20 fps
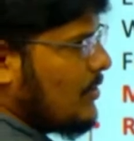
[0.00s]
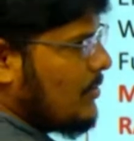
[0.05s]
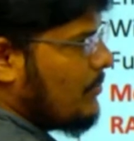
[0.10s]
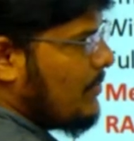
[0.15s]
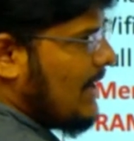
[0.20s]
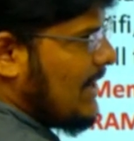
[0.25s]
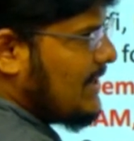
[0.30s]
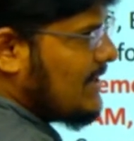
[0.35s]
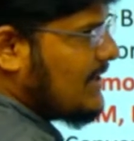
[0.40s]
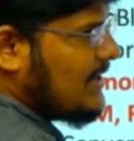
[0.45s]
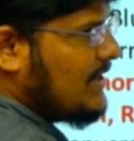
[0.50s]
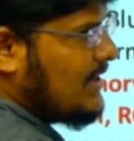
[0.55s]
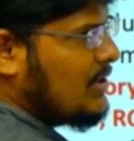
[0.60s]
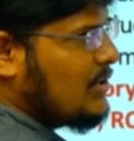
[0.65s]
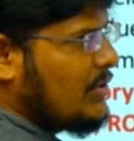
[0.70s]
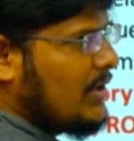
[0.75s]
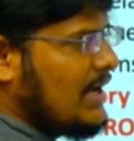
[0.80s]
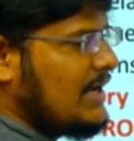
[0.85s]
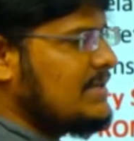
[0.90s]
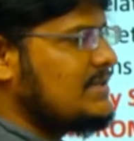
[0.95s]
binary to
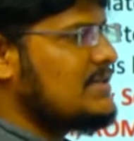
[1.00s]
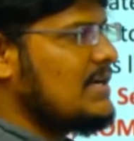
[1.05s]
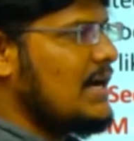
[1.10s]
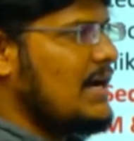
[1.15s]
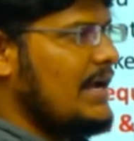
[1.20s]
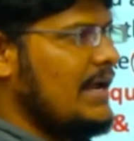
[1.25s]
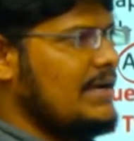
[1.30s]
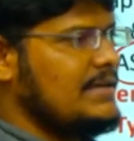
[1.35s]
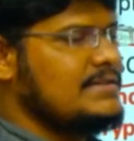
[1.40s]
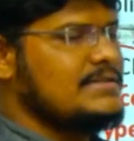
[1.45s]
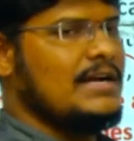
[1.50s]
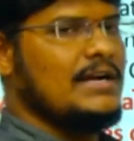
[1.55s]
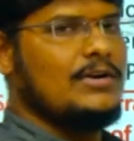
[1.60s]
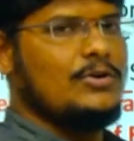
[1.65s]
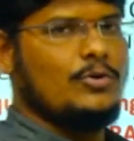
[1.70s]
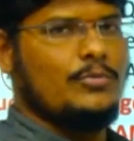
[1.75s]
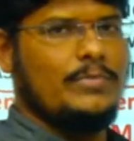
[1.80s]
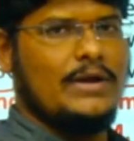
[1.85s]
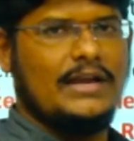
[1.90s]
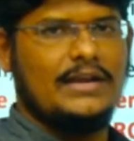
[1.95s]
hexa, hexa to
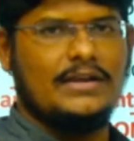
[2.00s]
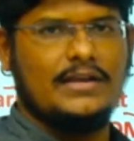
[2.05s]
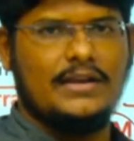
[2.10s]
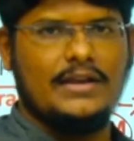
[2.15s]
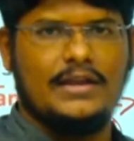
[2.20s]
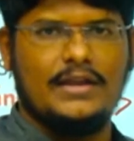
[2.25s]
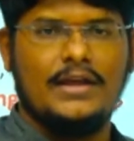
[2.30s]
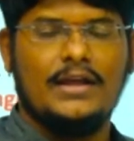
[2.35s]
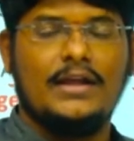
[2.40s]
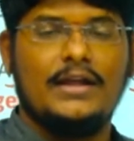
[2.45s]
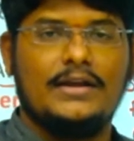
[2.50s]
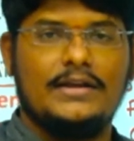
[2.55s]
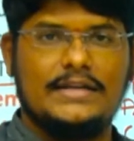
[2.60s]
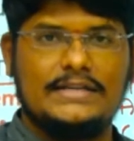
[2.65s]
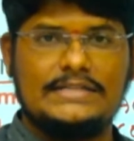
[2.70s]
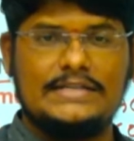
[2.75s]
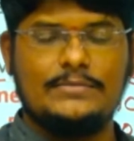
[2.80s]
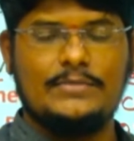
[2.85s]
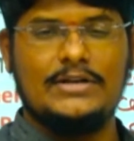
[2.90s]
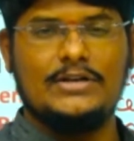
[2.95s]
binary,
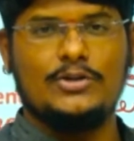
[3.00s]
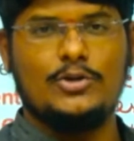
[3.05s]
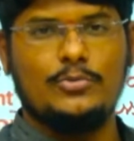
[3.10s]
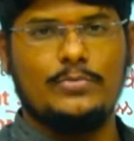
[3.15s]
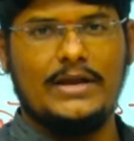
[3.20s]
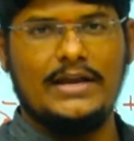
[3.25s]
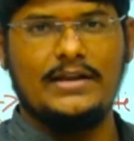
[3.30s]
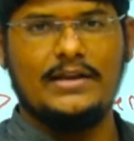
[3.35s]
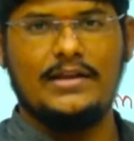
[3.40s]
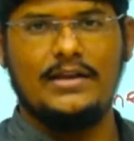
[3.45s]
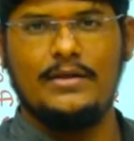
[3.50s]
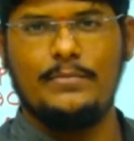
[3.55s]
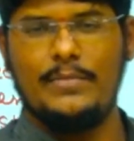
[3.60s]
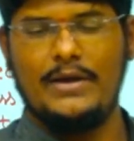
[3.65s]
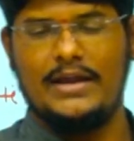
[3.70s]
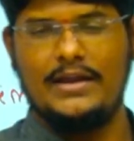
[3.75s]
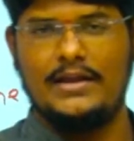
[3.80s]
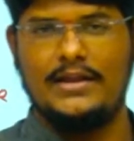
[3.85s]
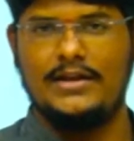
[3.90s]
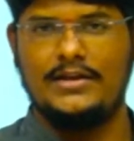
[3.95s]
decimal to binary,
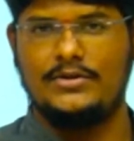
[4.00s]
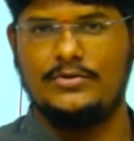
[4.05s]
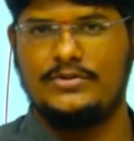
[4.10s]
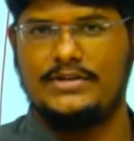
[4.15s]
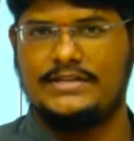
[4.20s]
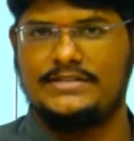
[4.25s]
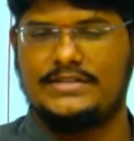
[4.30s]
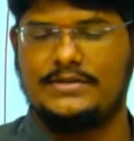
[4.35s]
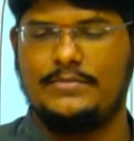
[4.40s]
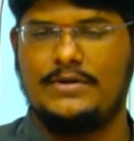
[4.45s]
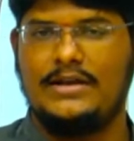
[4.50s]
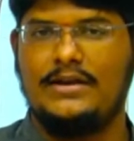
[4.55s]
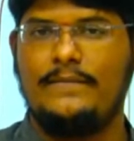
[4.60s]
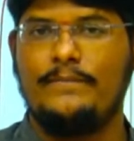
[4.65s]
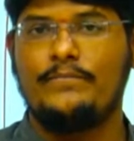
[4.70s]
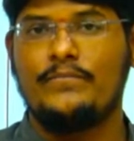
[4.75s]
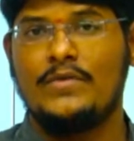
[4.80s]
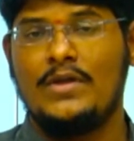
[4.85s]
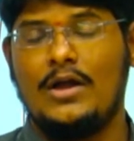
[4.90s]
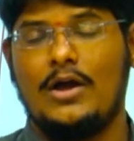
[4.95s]
binary to decimal,
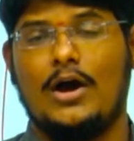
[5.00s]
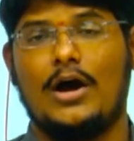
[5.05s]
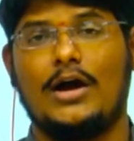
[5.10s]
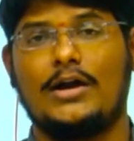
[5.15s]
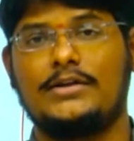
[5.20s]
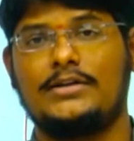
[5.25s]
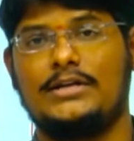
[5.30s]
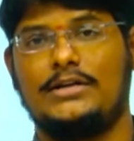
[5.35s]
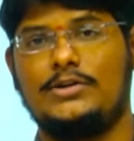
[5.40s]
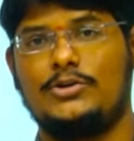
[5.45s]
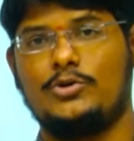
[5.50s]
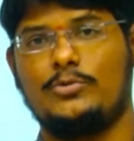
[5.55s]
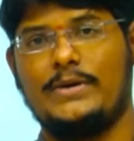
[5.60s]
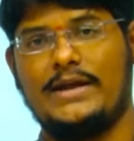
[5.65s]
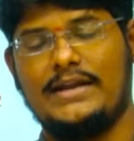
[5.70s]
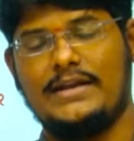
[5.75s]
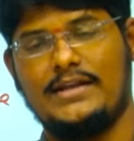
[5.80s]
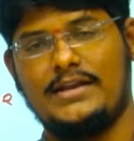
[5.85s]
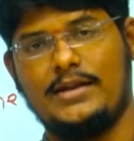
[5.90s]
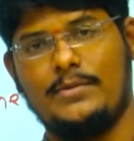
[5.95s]
octal to
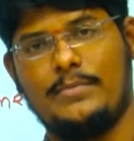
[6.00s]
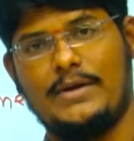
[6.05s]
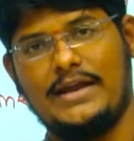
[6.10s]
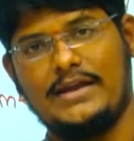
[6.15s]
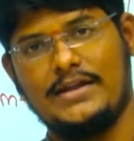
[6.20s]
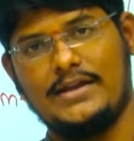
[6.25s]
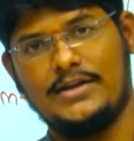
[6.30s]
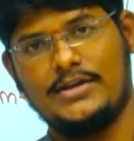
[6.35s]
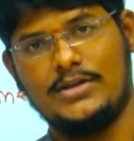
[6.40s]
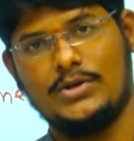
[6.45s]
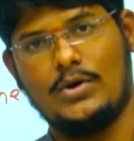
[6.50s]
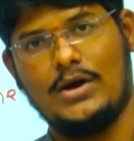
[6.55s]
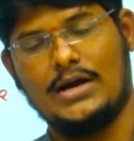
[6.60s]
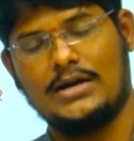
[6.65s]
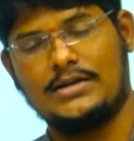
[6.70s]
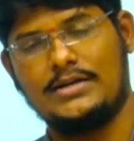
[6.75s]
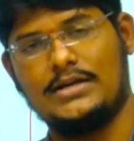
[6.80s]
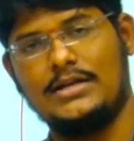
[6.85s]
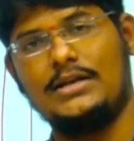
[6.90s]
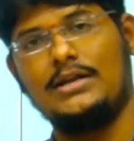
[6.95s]
binary, binary to
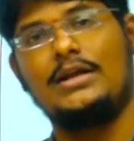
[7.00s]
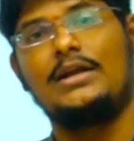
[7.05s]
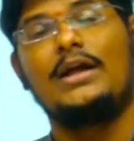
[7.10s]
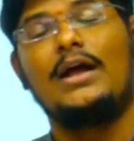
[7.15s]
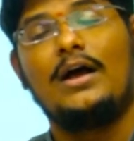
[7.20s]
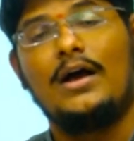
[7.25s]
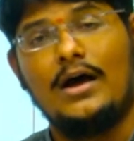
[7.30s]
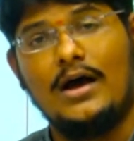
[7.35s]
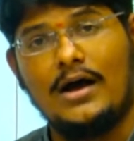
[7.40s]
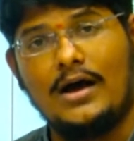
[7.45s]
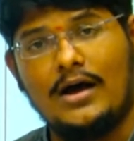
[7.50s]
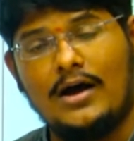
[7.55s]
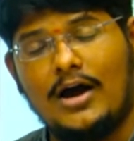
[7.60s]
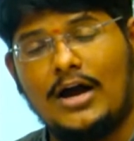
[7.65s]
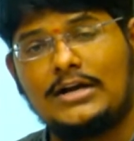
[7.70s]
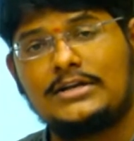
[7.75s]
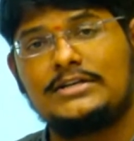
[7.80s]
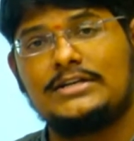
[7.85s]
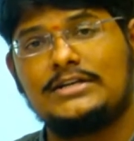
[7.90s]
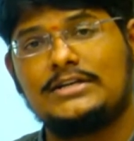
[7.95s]
octal,
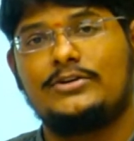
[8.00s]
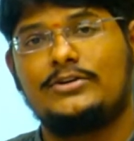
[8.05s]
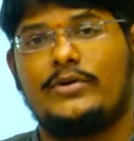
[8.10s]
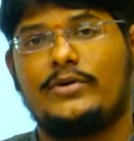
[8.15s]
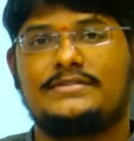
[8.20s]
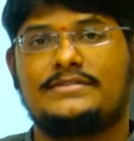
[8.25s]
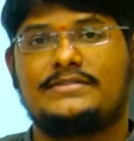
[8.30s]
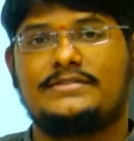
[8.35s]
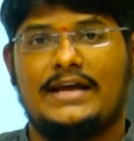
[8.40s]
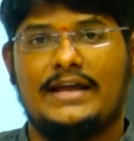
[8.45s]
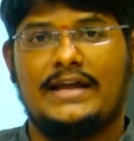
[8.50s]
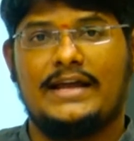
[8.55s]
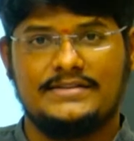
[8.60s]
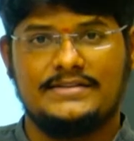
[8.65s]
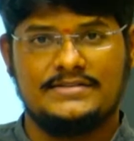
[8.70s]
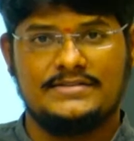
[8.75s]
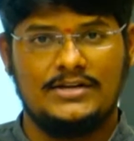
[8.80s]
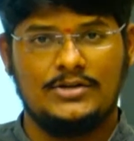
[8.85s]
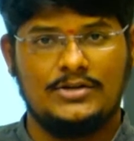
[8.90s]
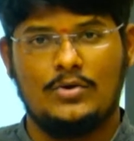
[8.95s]
octal to hexa,
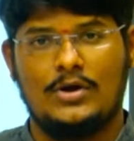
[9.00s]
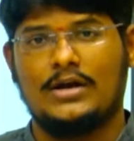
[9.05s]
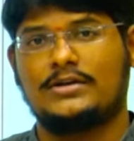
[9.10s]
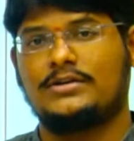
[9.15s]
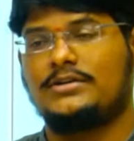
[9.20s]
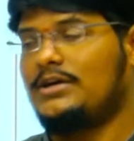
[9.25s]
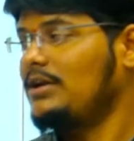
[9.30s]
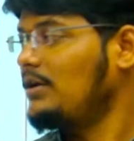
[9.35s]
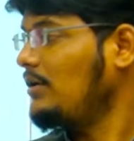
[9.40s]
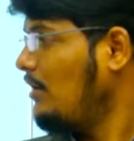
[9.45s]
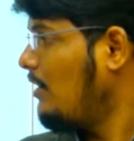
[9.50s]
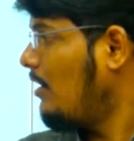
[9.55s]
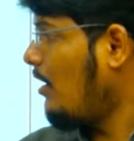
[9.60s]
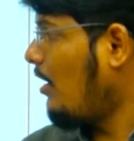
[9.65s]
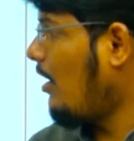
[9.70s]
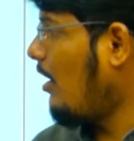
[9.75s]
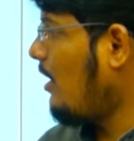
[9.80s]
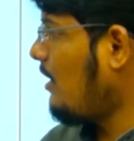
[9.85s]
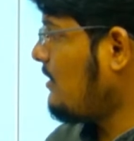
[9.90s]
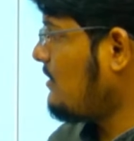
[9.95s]
hexa to octal.
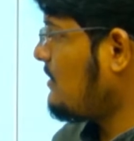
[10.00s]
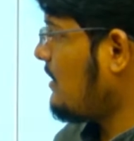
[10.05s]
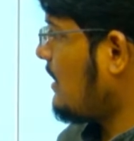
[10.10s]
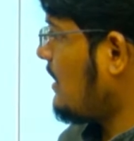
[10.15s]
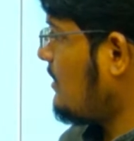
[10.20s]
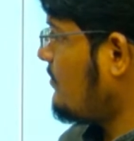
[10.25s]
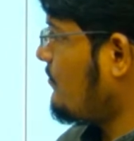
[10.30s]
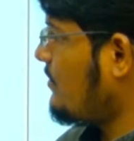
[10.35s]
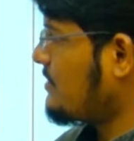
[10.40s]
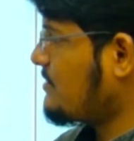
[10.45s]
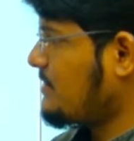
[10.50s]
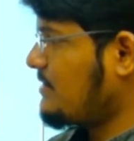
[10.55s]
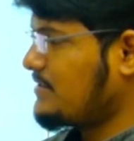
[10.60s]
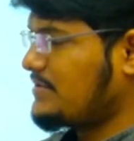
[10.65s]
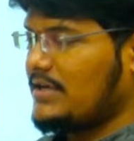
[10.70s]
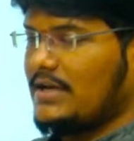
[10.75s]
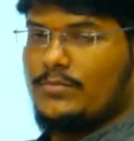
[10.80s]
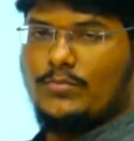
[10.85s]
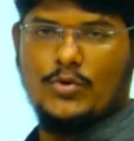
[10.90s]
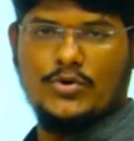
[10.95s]
All the conversions
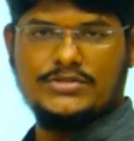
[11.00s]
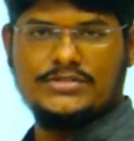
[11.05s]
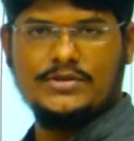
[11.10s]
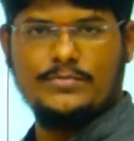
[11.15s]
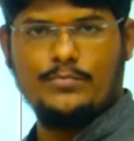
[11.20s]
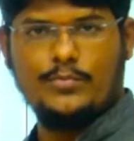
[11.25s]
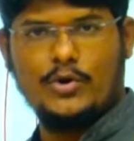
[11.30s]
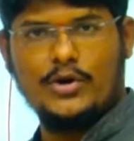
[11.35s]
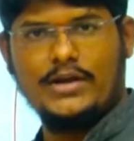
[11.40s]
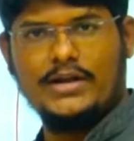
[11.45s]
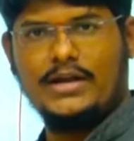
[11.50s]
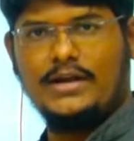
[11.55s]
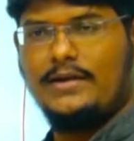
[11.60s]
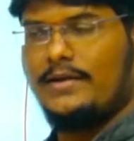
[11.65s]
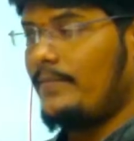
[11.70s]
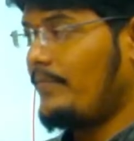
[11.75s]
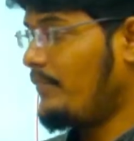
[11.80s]
are most important.